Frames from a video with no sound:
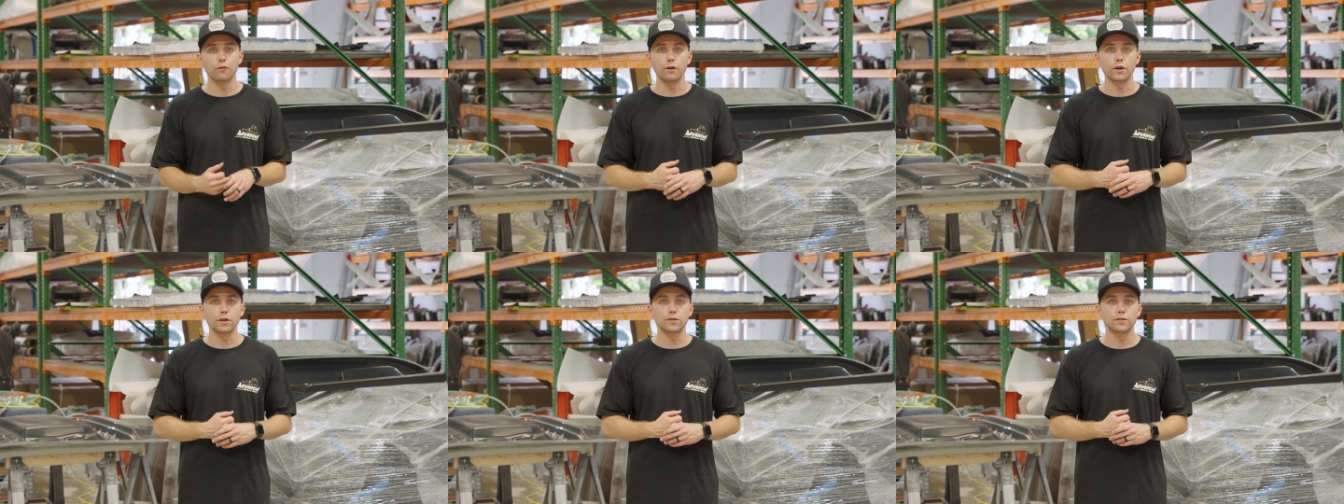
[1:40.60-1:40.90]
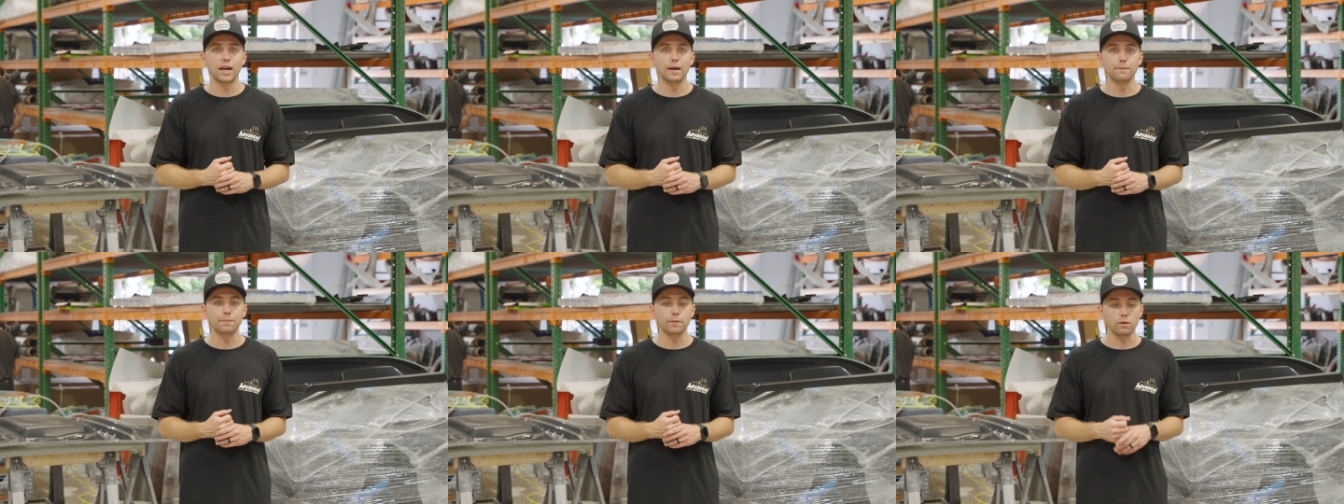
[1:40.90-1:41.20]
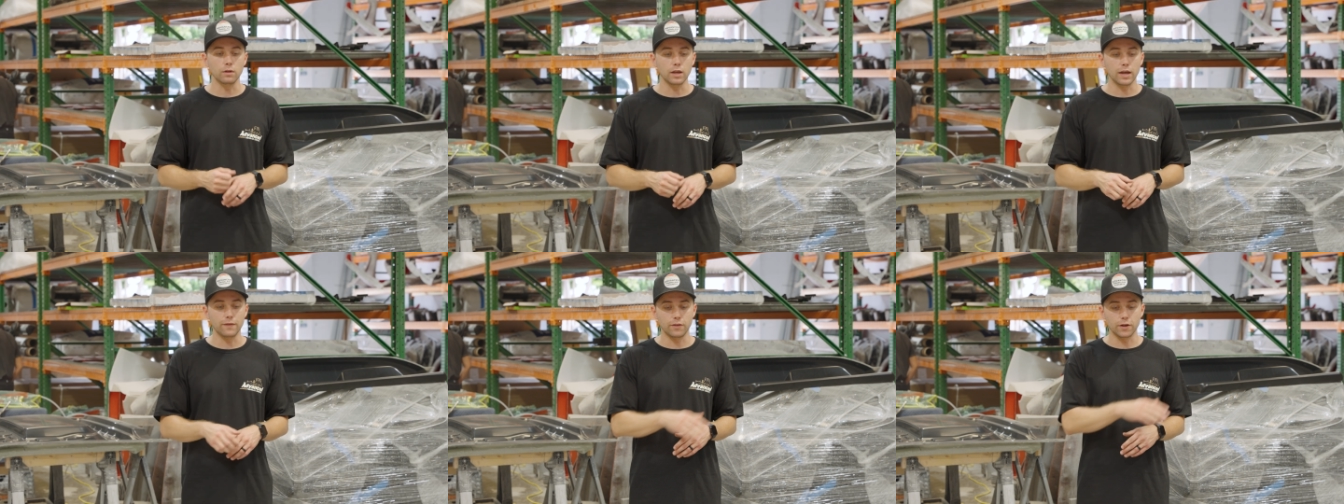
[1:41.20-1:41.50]
for
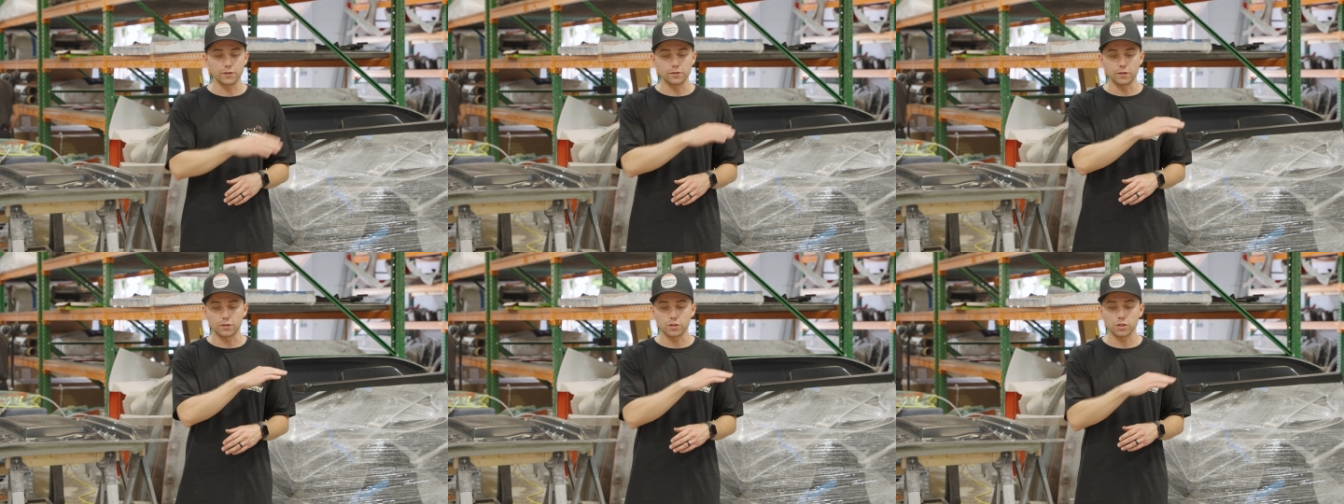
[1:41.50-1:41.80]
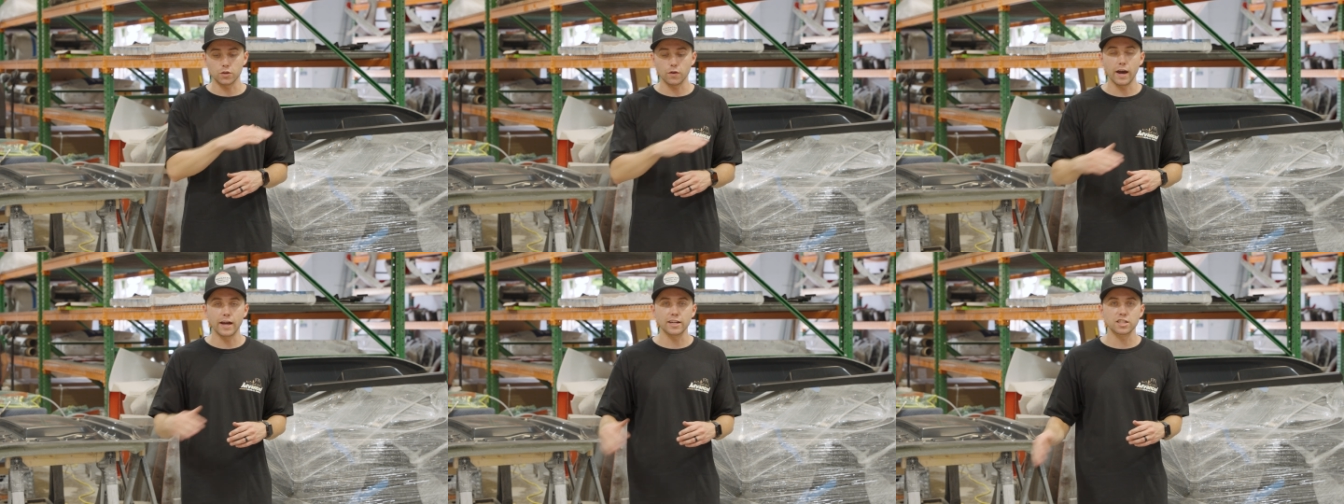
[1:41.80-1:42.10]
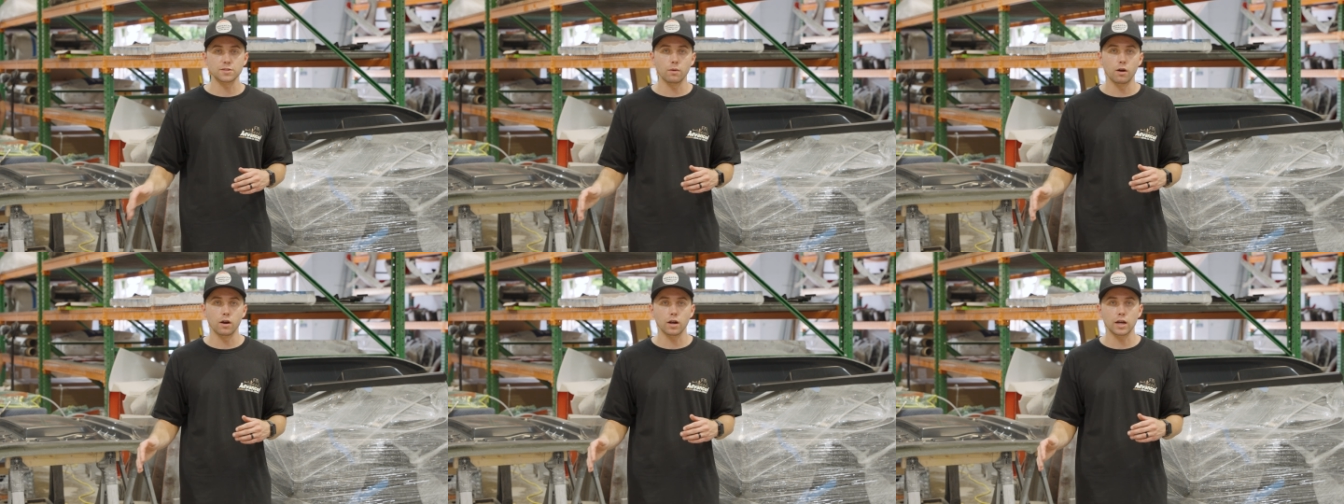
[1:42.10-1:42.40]
example, if there's a
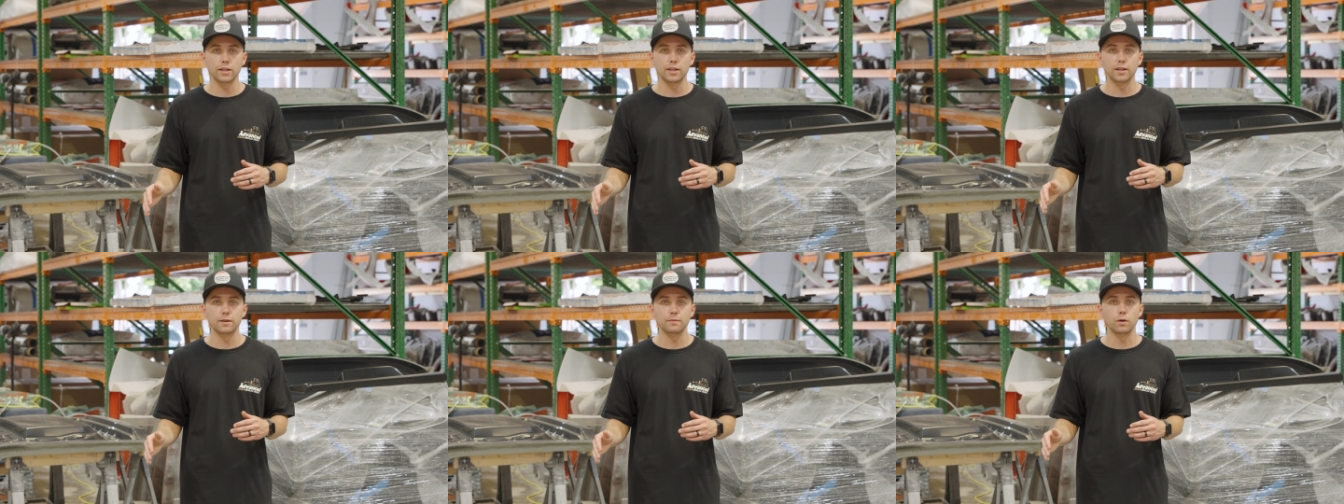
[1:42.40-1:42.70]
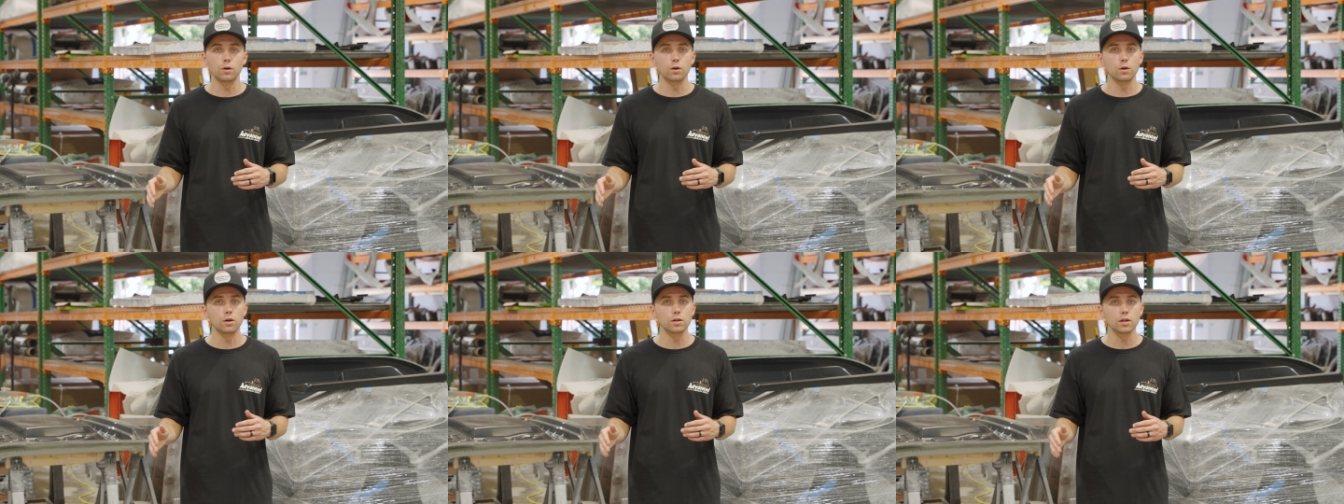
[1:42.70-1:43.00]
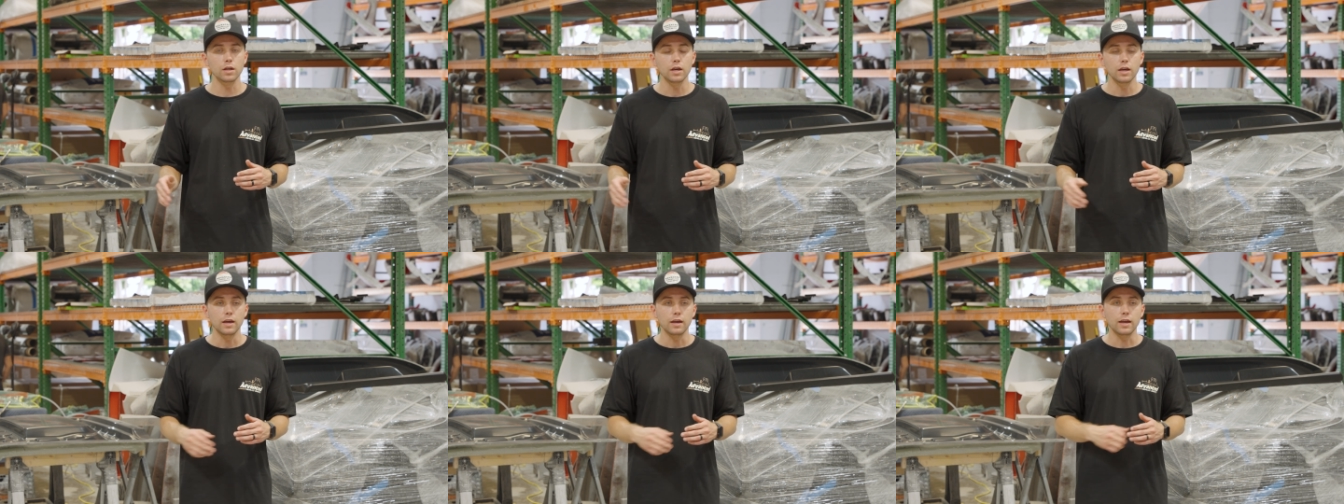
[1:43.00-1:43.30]
scratch mark in the mold,